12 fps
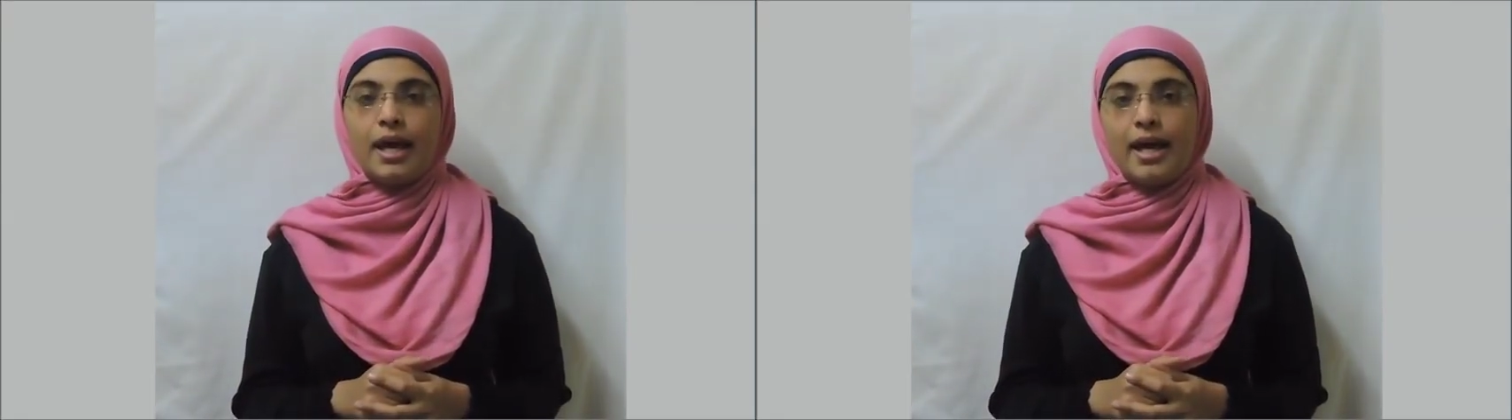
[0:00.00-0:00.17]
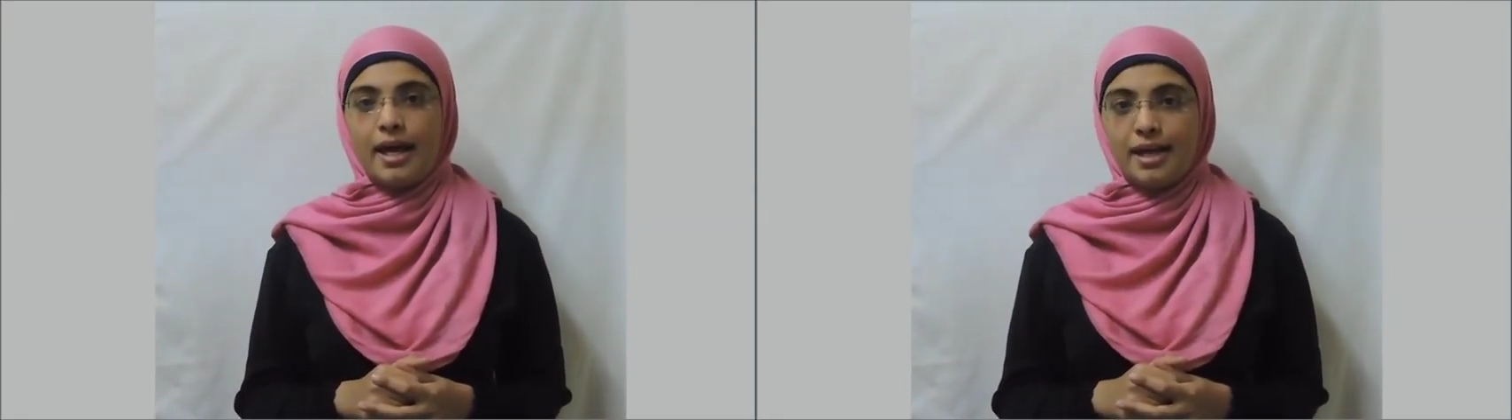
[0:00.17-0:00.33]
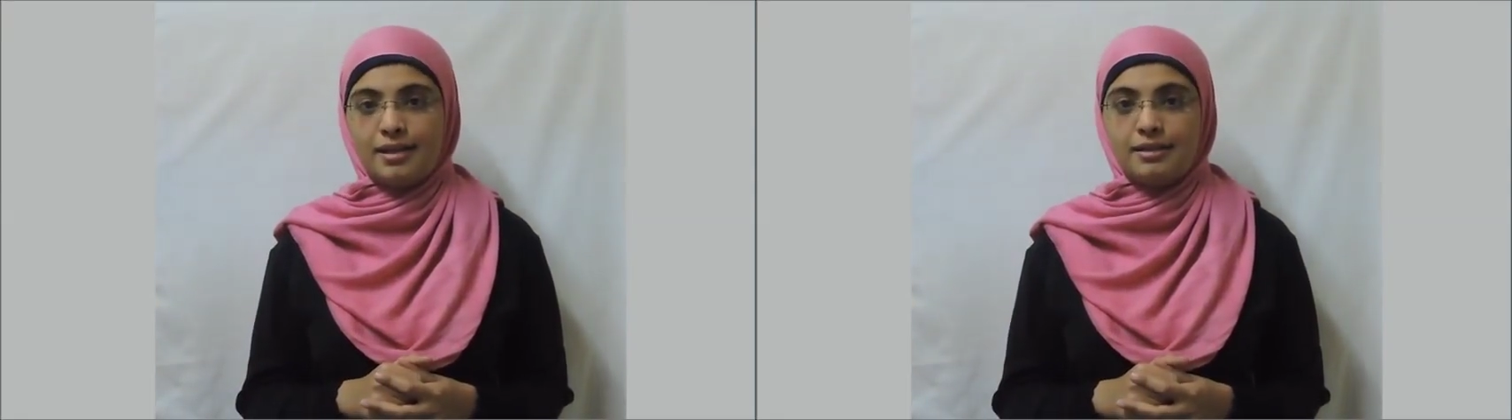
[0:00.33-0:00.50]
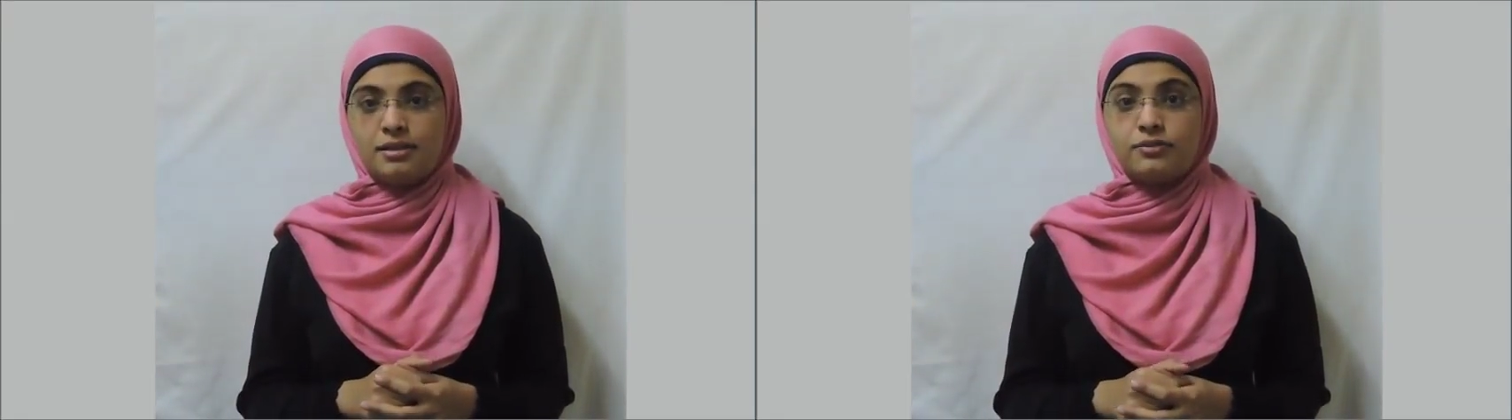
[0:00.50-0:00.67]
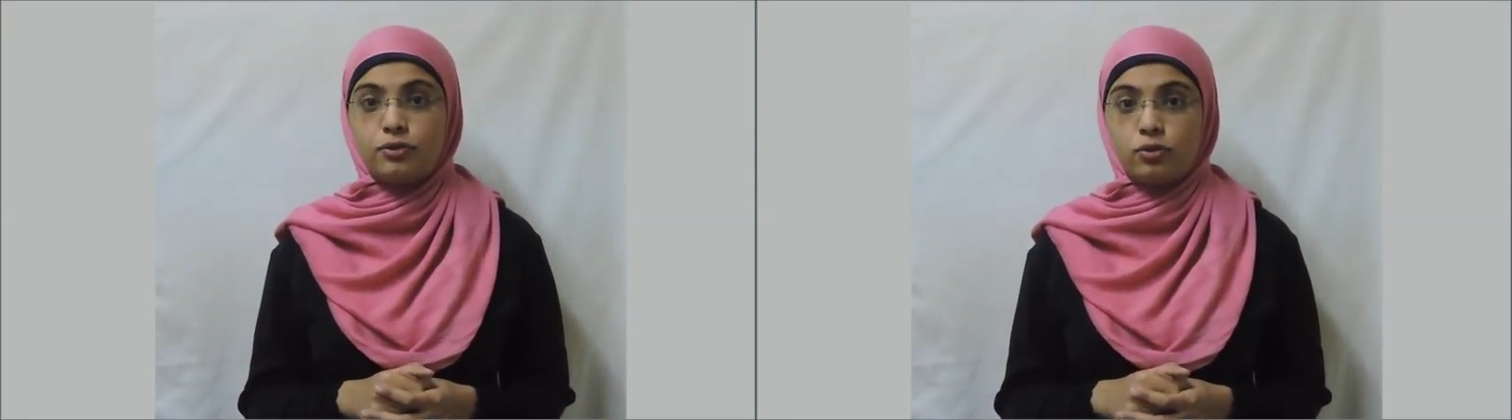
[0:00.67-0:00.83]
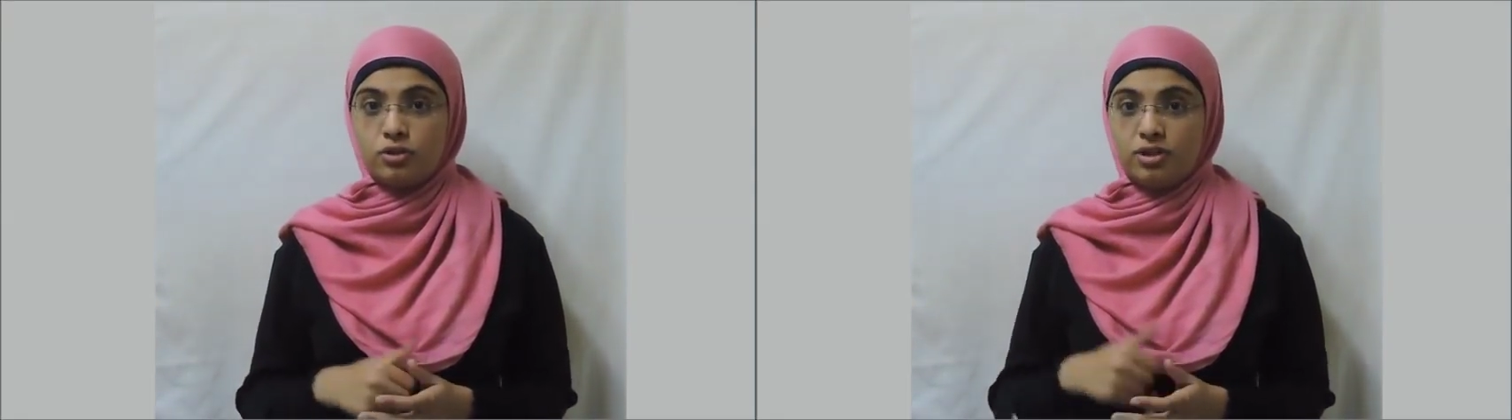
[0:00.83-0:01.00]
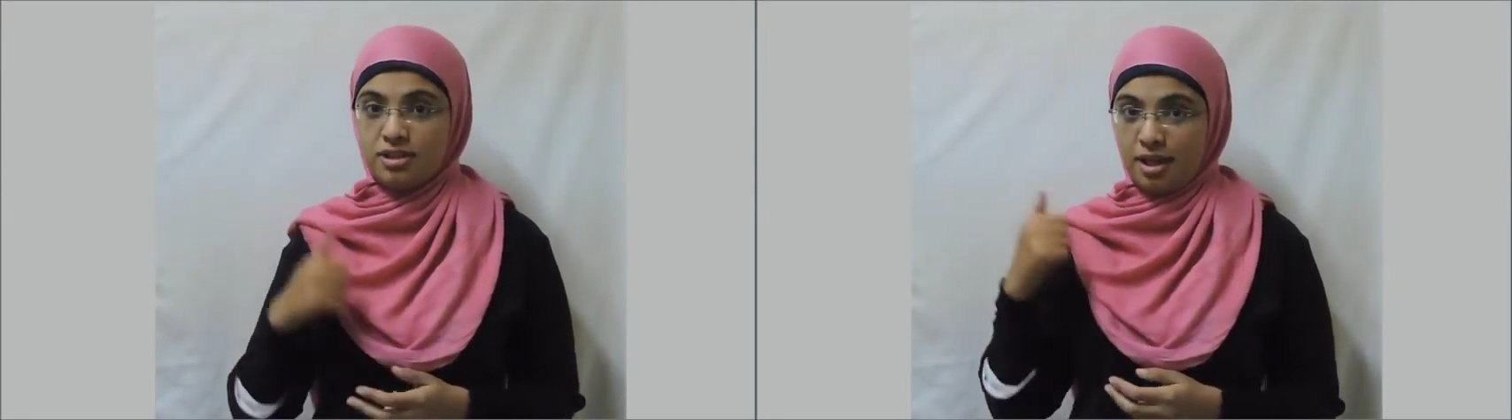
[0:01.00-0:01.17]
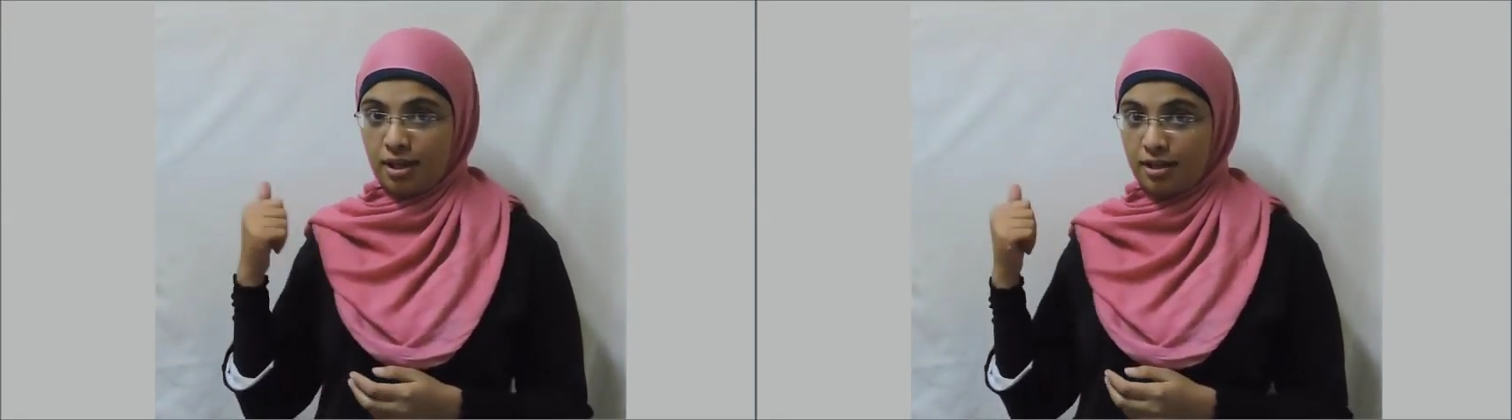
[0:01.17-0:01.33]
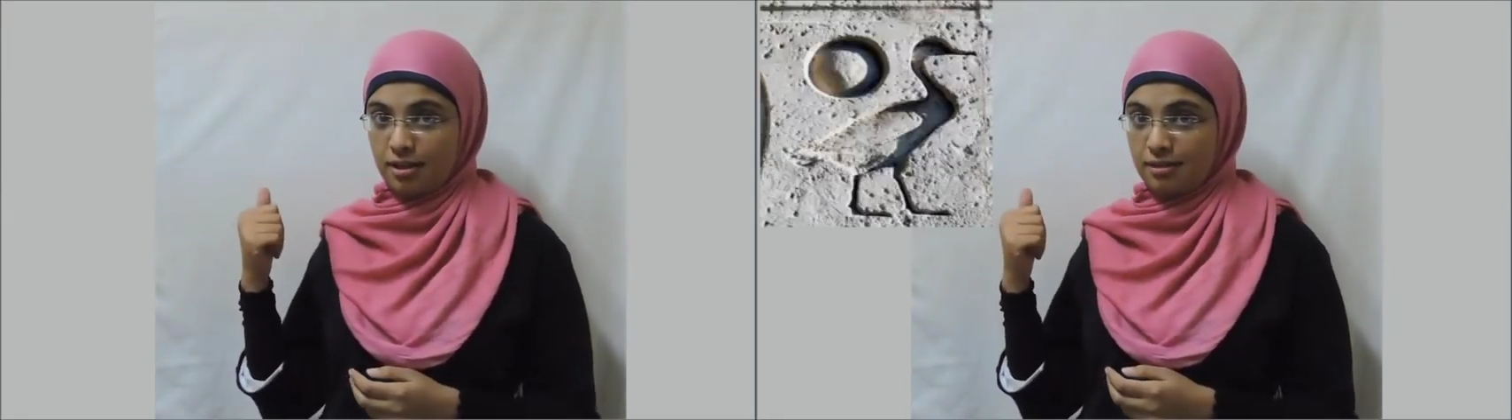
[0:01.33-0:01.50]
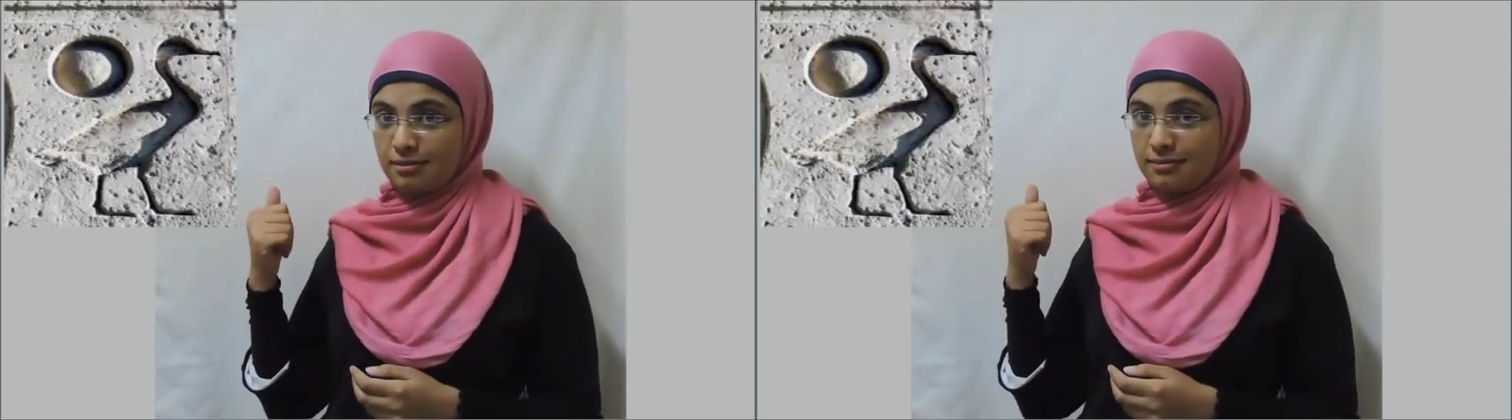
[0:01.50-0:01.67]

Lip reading: And for the duck,